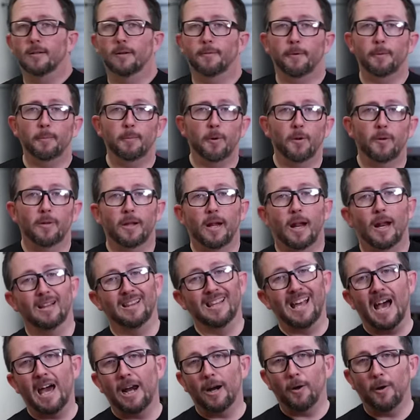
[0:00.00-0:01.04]
So if you're bowling on a
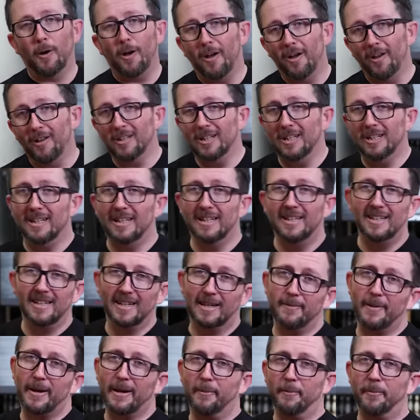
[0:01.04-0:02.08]
lot of oil, they
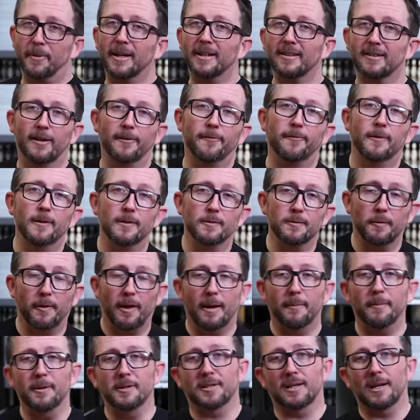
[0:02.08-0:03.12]
can make a big difference with
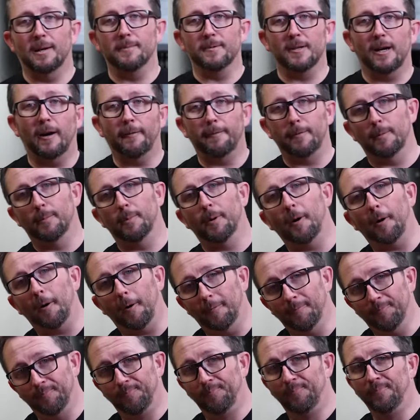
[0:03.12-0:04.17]
how much comes off your ball.